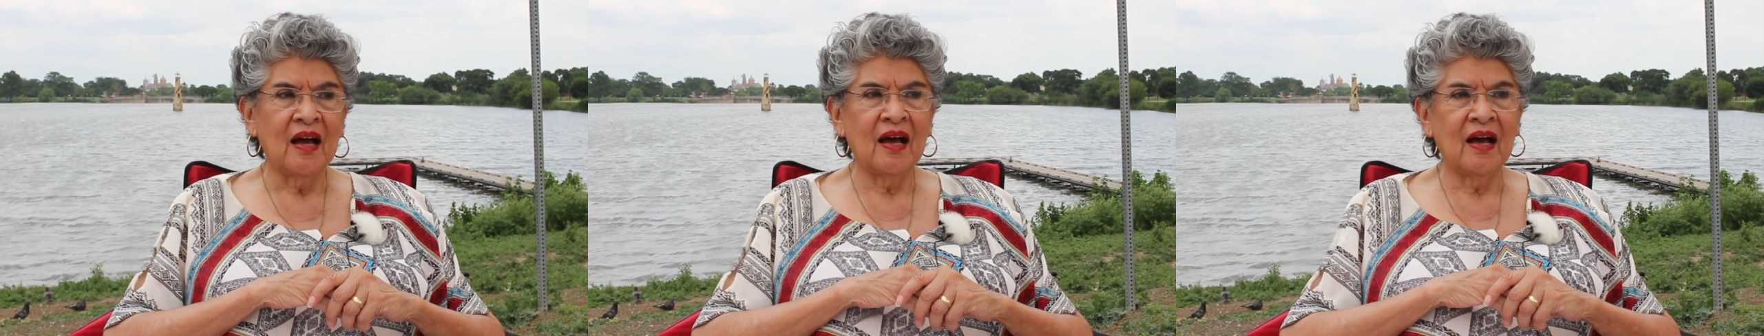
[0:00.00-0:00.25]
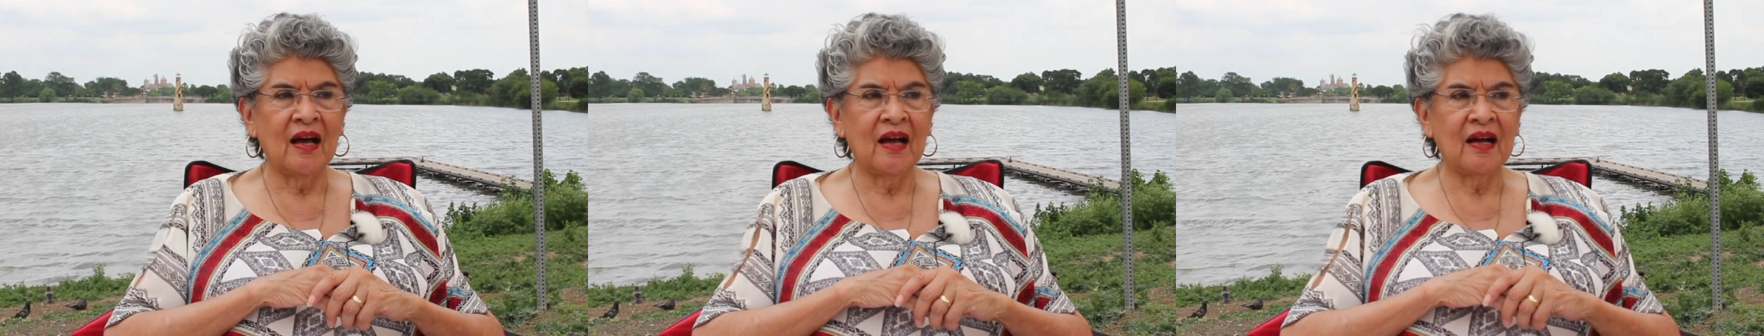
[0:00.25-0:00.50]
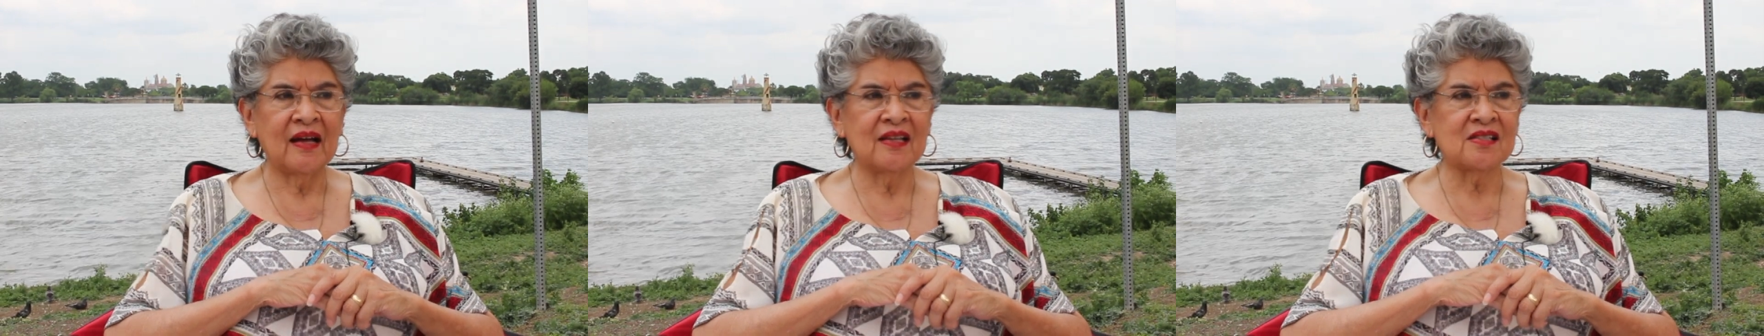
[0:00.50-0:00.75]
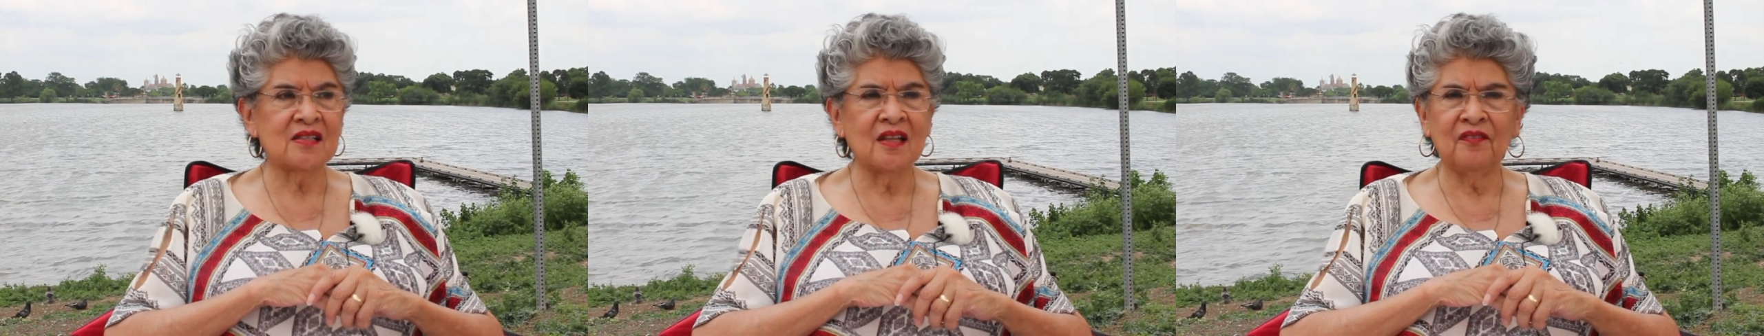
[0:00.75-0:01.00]
Uh,
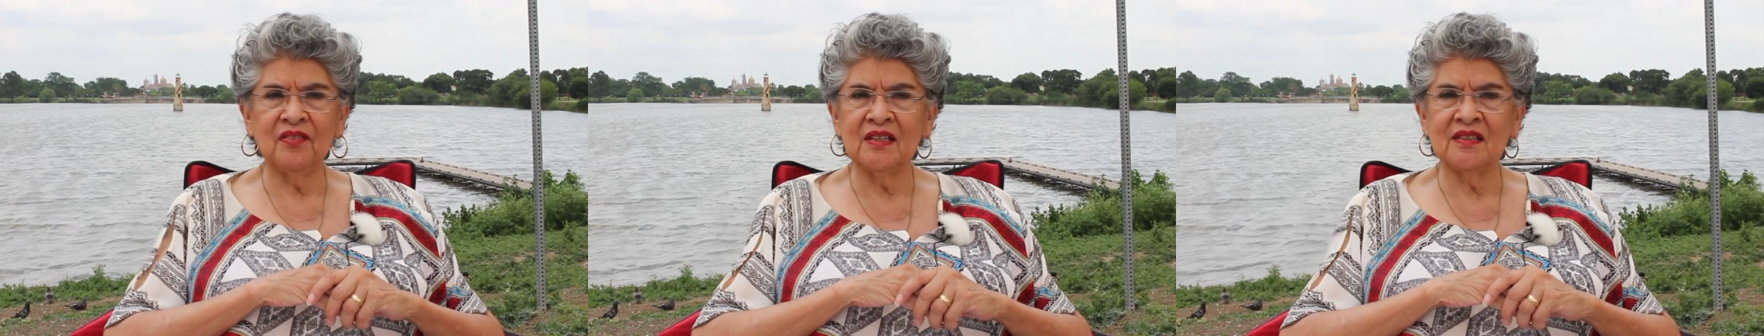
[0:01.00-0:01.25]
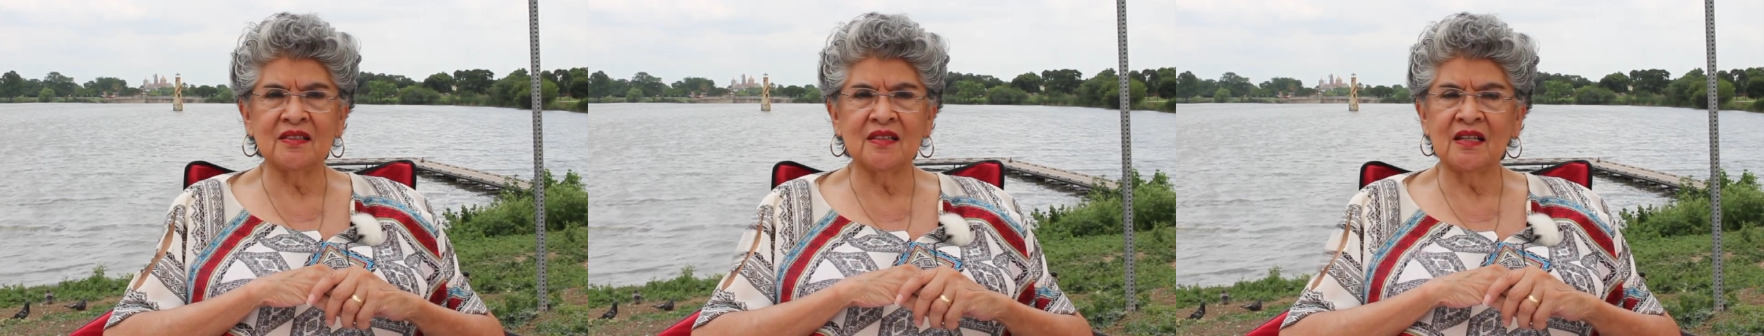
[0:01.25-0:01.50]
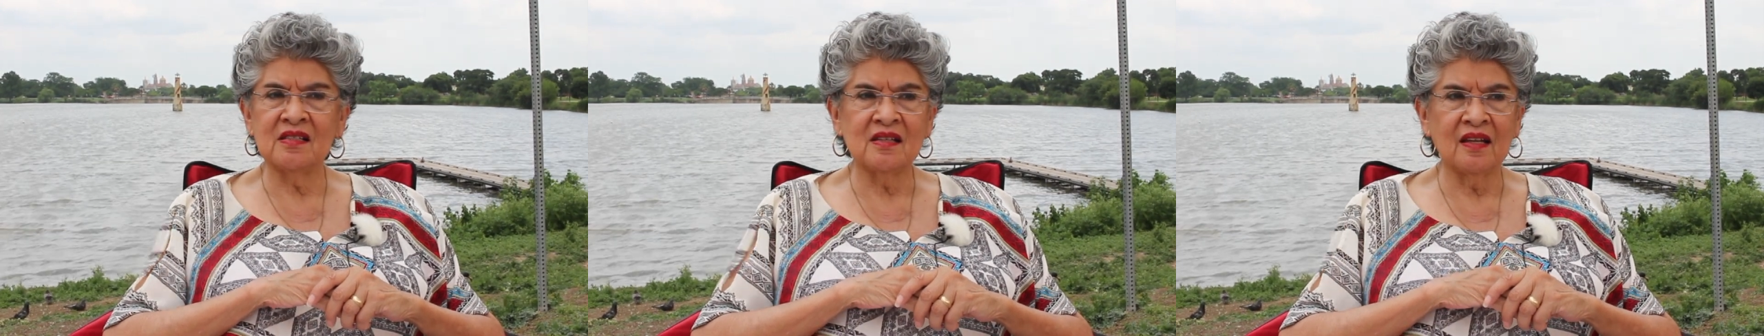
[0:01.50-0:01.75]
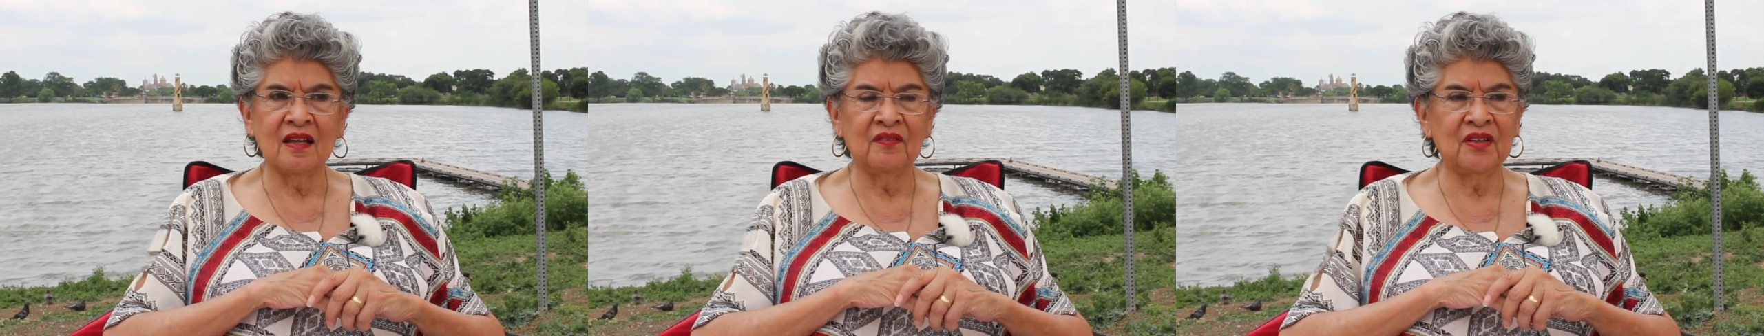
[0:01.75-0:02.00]
it's lovely today, it's
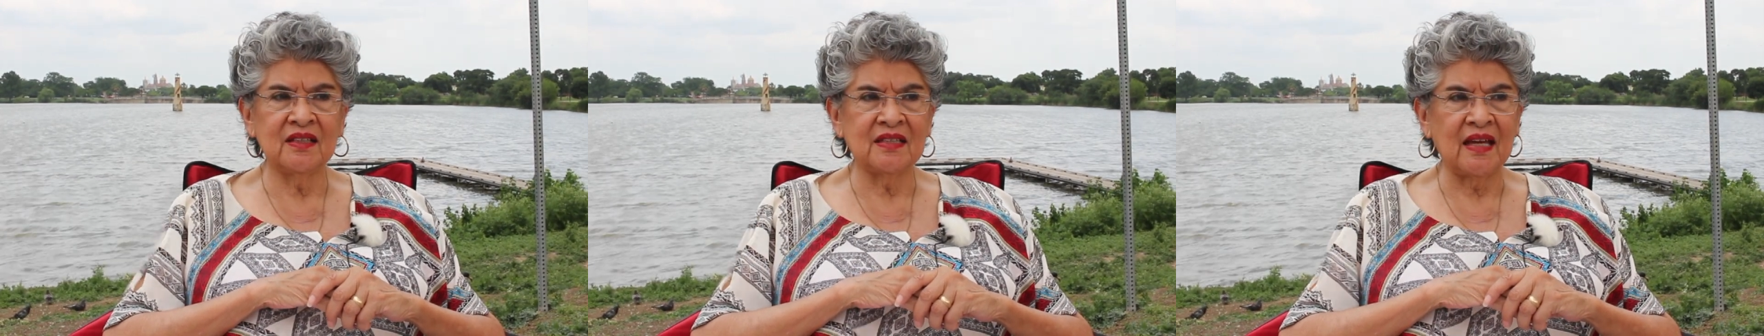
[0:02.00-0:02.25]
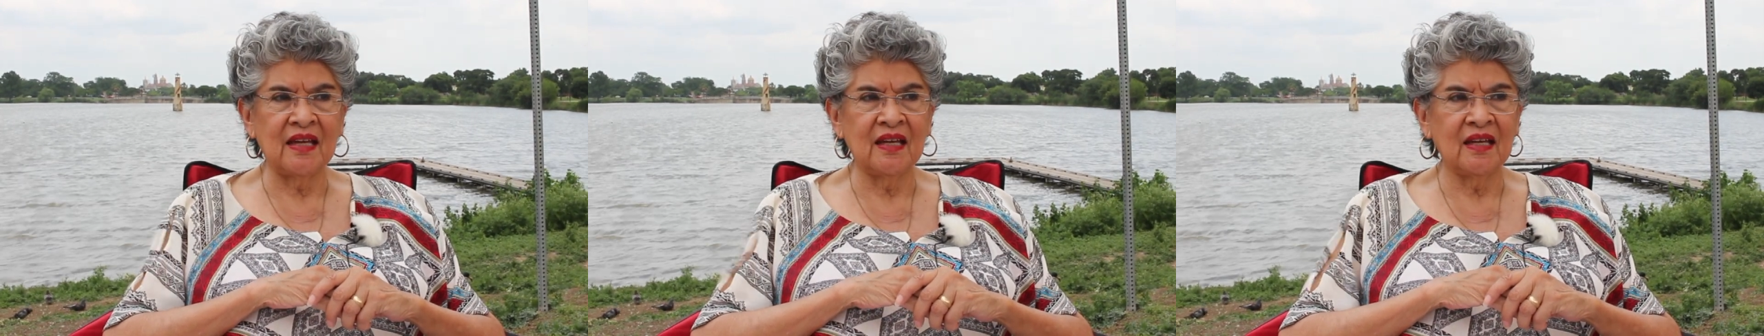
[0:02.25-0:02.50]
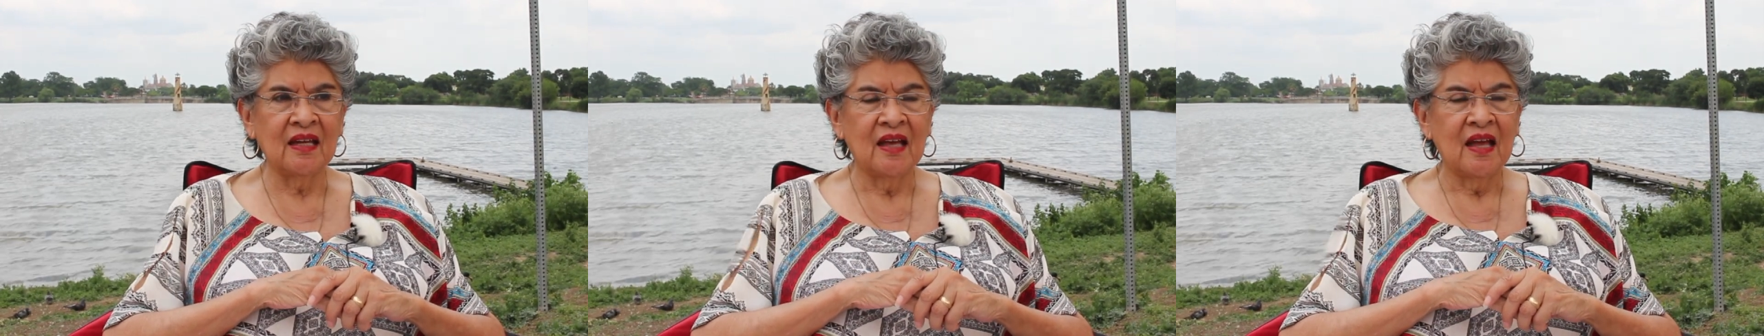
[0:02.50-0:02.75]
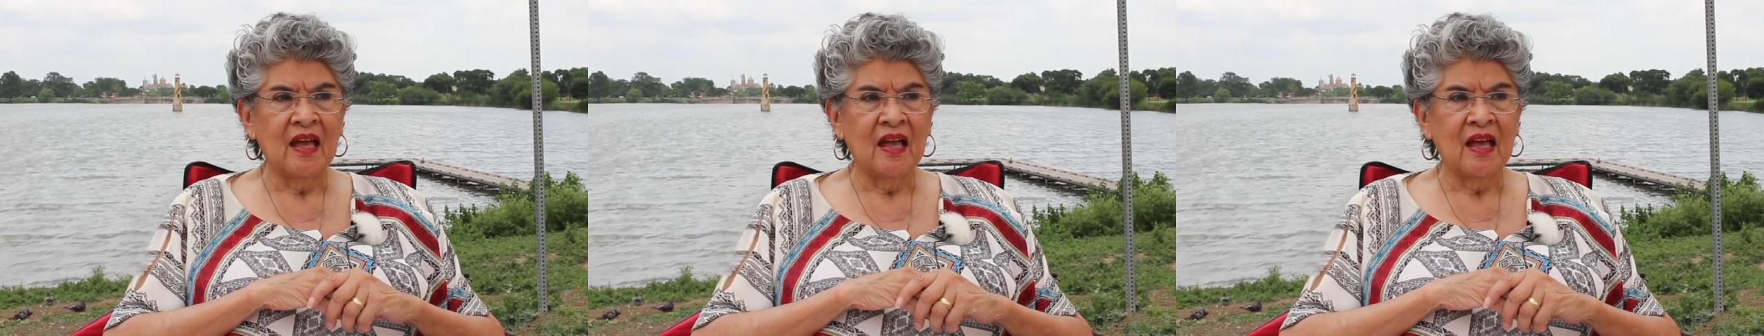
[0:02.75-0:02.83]
a lovely day,